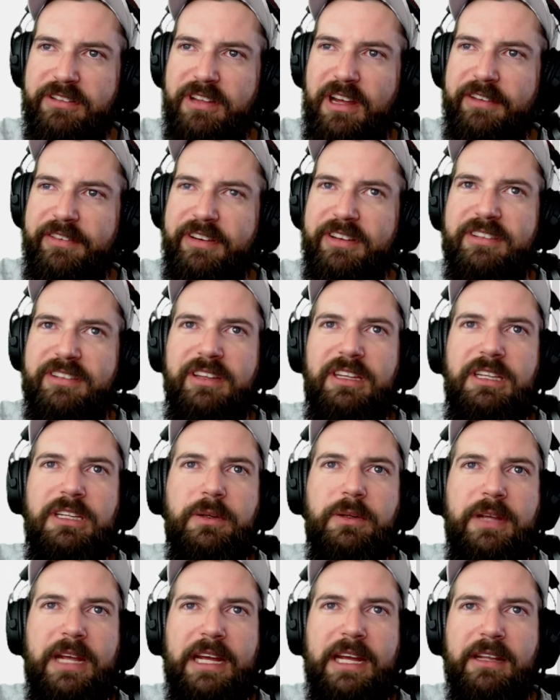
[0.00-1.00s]
Obviously, you
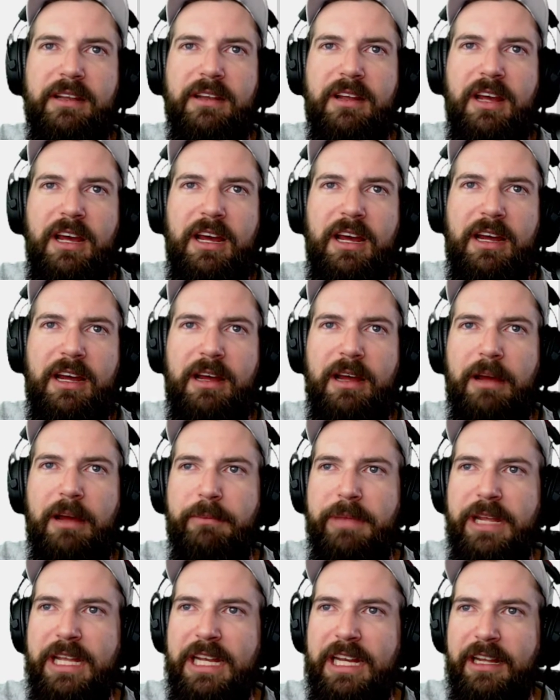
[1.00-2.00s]
can
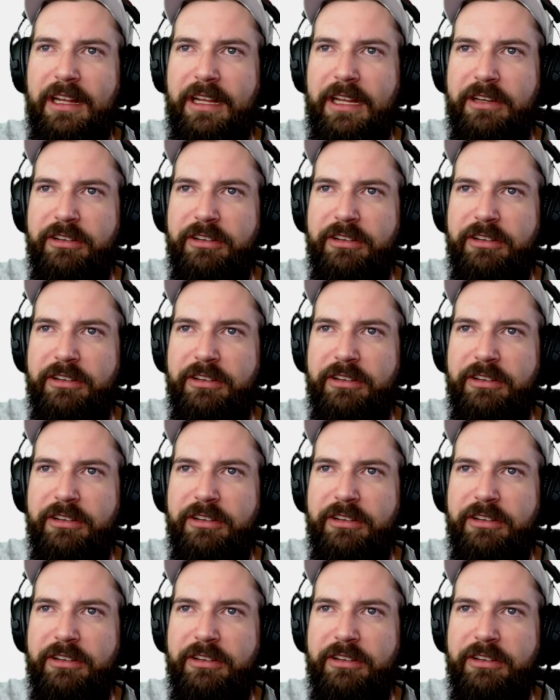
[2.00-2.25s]
immediately